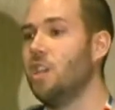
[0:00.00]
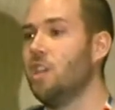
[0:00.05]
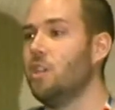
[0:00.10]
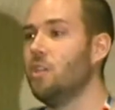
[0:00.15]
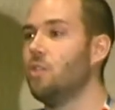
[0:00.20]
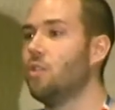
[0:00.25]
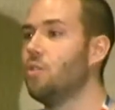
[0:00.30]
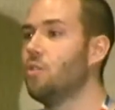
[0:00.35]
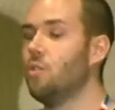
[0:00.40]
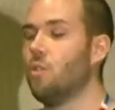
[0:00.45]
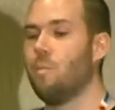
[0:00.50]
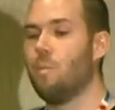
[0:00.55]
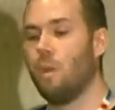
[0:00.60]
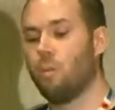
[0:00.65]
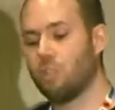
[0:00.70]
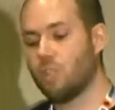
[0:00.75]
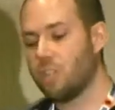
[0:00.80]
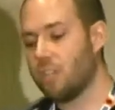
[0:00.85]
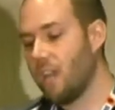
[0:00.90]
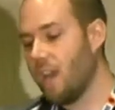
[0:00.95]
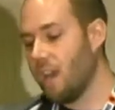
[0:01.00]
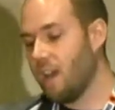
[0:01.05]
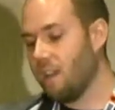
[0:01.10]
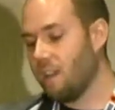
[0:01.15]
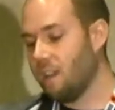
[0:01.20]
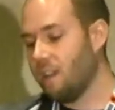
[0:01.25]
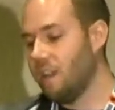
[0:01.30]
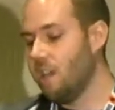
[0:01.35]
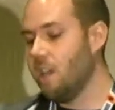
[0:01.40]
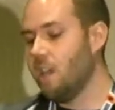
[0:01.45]
you can do remote
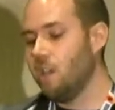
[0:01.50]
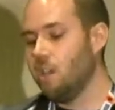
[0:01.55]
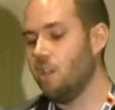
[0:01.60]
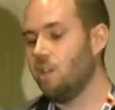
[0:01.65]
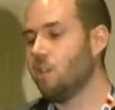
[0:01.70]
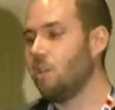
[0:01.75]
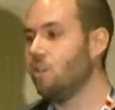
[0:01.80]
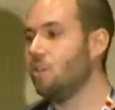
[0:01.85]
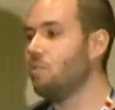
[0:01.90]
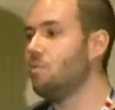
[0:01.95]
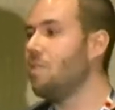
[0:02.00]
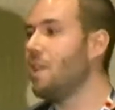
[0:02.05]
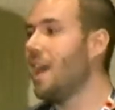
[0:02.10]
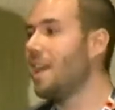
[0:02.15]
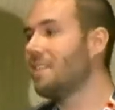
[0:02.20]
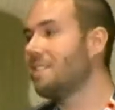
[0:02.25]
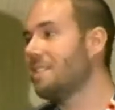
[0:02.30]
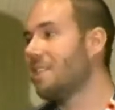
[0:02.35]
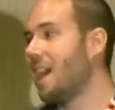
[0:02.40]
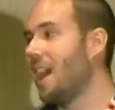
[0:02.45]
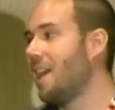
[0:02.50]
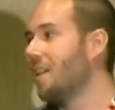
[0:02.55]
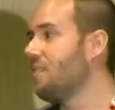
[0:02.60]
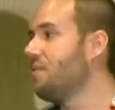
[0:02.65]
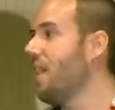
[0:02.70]
shell, you can do netstat.